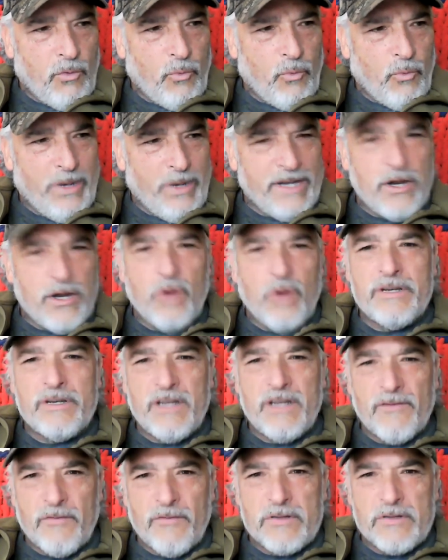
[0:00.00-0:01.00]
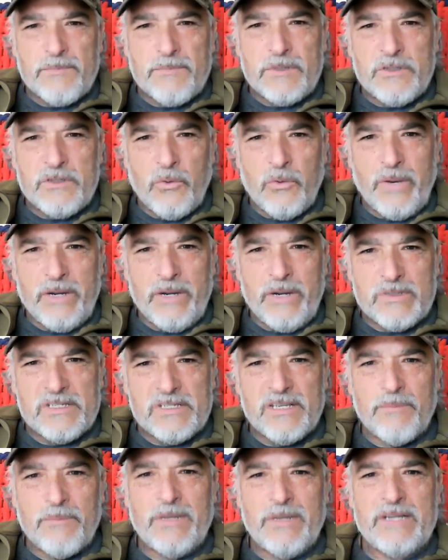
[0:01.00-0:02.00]
we know the difference between when
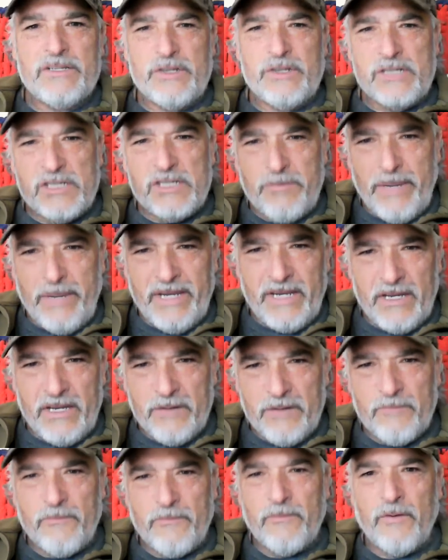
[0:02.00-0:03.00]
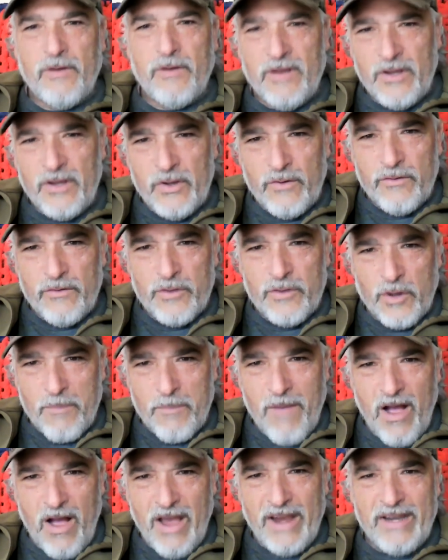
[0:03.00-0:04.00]
somebody's just speaking their
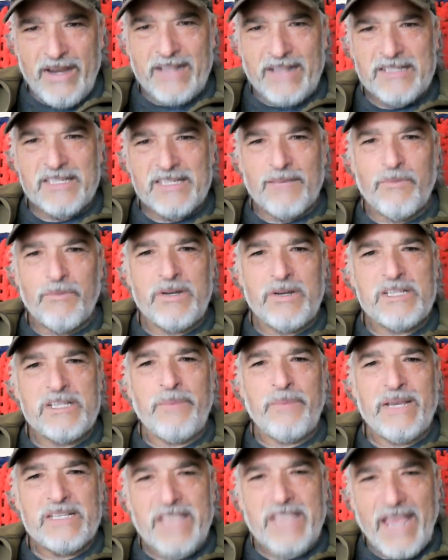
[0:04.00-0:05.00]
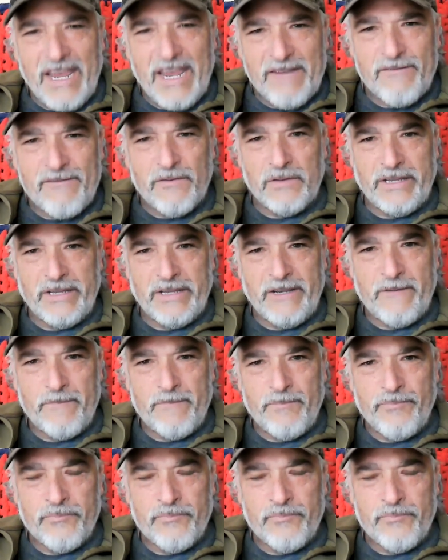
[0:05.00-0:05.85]
mind and somebody speaks hatefully.